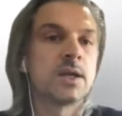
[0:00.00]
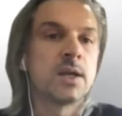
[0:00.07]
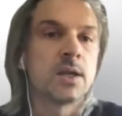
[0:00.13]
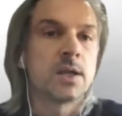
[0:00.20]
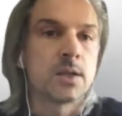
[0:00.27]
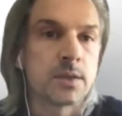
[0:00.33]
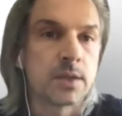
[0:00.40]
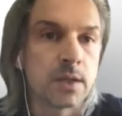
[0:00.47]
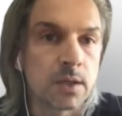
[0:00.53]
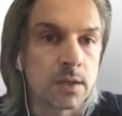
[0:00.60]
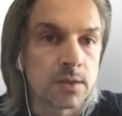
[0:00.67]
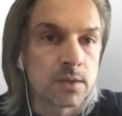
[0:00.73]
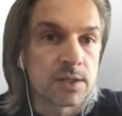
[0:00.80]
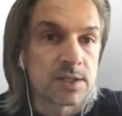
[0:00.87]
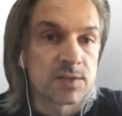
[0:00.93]

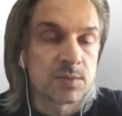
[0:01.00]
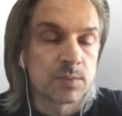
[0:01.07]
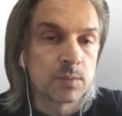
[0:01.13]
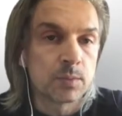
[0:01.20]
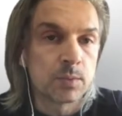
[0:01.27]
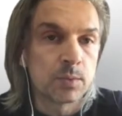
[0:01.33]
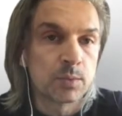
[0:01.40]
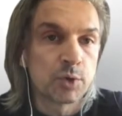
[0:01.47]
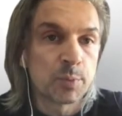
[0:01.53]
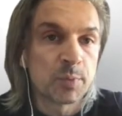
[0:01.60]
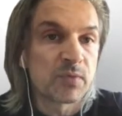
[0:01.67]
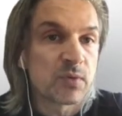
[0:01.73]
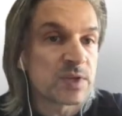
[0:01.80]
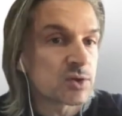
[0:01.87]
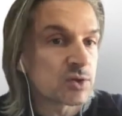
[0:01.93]
this group of
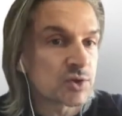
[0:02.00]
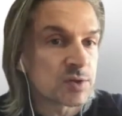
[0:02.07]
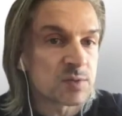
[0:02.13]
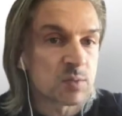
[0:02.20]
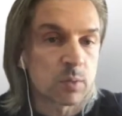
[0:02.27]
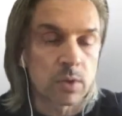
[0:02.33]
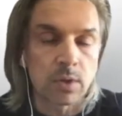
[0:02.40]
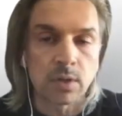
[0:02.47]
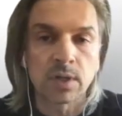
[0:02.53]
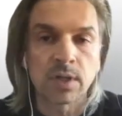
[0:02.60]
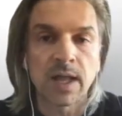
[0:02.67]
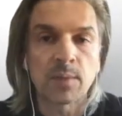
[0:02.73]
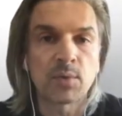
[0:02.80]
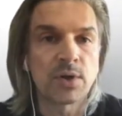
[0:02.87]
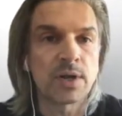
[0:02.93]
researchers were
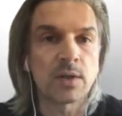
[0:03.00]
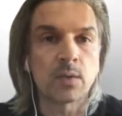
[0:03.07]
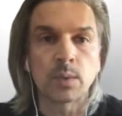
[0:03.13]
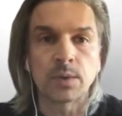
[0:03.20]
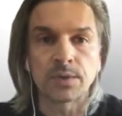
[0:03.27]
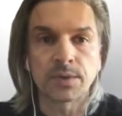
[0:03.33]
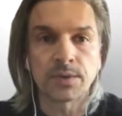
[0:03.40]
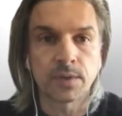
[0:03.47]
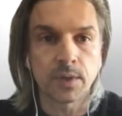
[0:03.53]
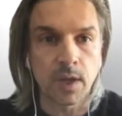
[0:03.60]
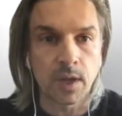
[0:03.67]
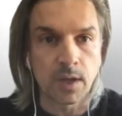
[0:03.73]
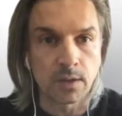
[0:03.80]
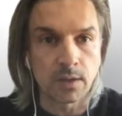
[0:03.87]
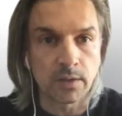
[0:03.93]
collaborating with
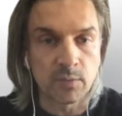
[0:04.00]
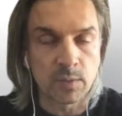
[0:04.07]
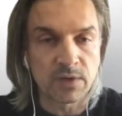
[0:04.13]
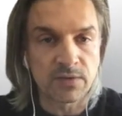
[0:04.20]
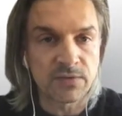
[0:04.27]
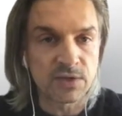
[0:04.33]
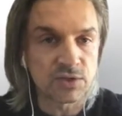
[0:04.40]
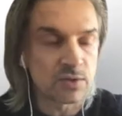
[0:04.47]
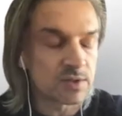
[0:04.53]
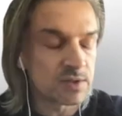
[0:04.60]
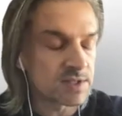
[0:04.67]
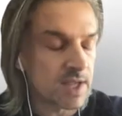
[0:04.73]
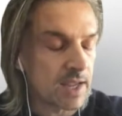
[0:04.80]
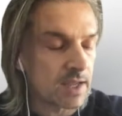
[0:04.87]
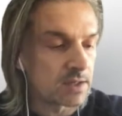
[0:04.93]
government officials
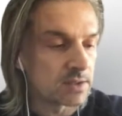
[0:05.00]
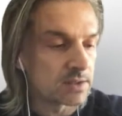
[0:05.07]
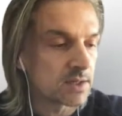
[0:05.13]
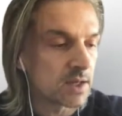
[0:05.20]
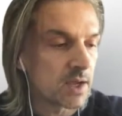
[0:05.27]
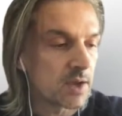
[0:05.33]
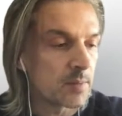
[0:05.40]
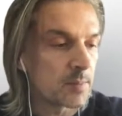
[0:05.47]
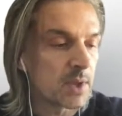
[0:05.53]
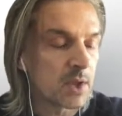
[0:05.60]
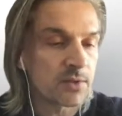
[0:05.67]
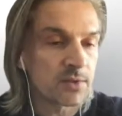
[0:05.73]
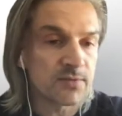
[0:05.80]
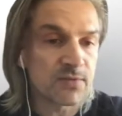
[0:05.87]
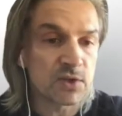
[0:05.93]
and
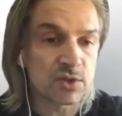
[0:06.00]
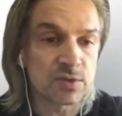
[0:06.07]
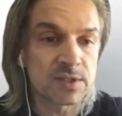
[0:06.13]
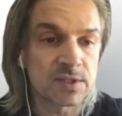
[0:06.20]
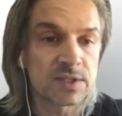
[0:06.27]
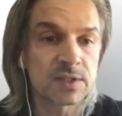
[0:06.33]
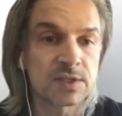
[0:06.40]
health officials.